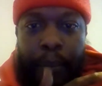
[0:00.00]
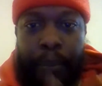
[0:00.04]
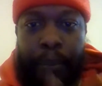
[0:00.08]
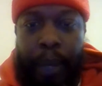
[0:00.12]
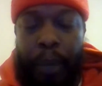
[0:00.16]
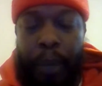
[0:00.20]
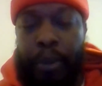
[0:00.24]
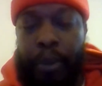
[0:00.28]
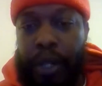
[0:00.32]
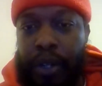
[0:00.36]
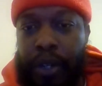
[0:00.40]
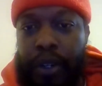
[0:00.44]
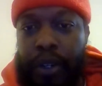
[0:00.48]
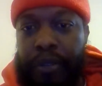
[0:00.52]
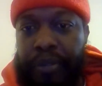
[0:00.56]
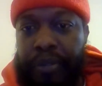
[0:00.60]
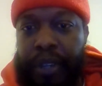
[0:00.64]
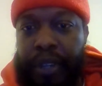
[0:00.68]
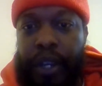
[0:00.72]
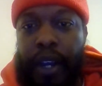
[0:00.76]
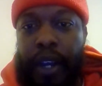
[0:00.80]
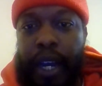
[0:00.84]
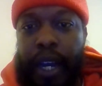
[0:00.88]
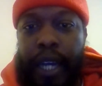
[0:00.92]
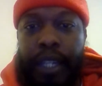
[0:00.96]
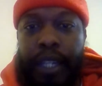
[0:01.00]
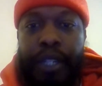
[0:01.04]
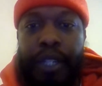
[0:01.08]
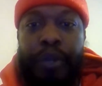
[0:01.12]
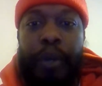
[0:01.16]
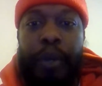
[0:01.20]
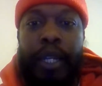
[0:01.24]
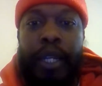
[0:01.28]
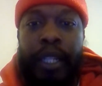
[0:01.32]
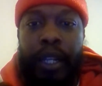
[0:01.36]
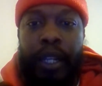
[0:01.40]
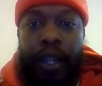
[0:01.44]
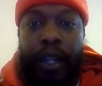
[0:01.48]
people are going to figure out how to
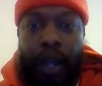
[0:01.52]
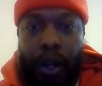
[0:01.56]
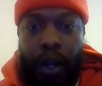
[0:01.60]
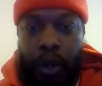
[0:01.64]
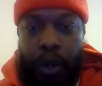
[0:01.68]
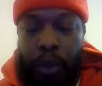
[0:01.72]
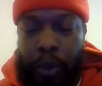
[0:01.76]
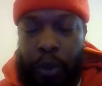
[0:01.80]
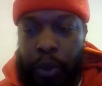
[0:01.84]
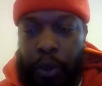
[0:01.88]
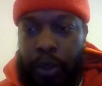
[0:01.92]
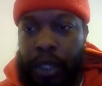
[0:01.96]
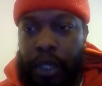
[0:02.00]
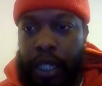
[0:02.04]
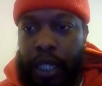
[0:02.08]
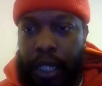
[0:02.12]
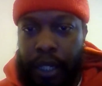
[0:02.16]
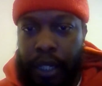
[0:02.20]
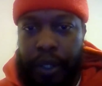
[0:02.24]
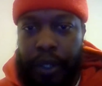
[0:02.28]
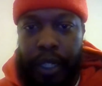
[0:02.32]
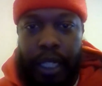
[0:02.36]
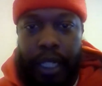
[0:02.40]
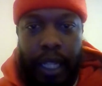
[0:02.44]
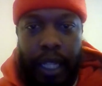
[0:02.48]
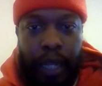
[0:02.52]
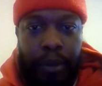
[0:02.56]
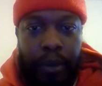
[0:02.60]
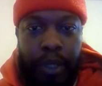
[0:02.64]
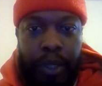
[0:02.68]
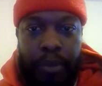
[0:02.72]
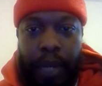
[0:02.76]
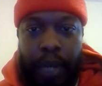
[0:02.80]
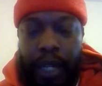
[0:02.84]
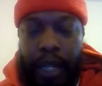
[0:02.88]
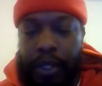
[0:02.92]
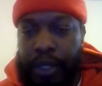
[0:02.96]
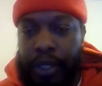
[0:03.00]
create their own learning
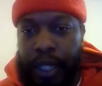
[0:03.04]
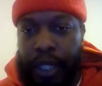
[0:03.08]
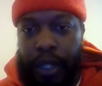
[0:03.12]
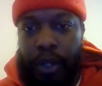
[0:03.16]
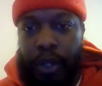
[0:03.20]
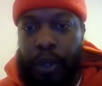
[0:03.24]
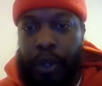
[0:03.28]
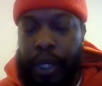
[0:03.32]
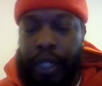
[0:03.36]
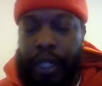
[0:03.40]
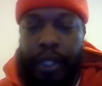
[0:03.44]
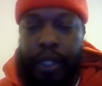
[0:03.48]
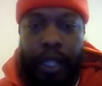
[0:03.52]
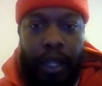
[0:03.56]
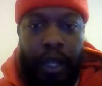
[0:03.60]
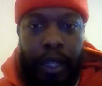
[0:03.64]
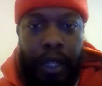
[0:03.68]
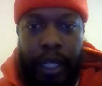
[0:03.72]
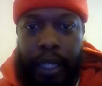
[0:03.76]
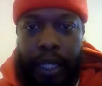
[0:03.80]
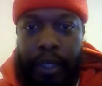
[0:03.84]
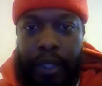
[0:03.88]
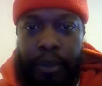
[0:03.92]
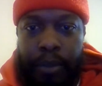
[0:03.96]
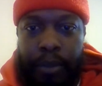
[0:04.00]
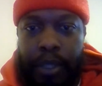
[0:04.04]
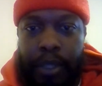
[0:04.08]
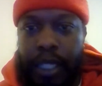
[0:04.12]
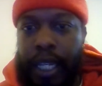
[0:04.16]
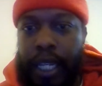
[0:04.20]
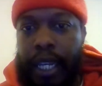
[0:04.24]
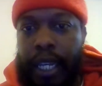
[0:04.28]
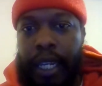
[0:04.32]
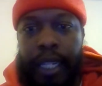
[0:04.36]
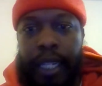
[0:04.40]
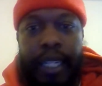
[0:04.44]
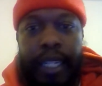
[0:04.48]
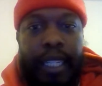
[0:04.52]
language models, their own LLMs,
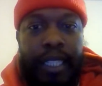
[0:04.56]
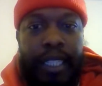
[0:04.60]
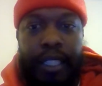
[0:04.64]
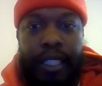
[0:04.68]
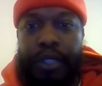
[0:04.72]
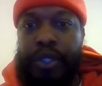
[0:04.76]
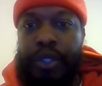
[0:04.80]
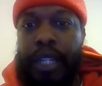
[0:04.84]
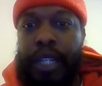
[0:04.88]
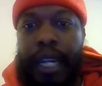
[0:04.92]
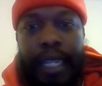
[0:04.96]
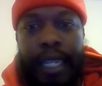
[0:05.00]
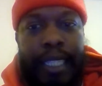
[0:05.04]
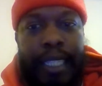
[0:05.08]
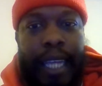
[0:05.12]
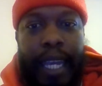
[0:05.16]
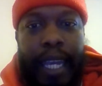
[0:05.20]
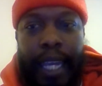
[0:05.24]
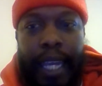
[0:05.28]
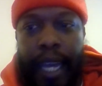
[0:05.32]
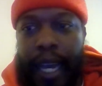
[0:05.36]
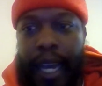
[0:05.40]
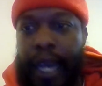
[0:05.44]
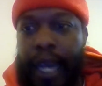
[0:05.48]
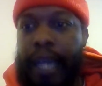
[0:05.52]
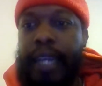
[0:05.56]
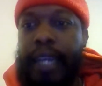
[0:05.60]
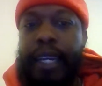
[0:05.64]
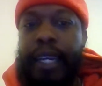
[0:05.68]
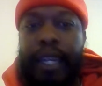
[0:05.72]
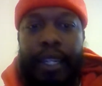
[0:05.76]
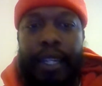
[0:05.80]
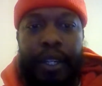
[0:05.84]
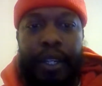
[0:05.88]
decentralized AI.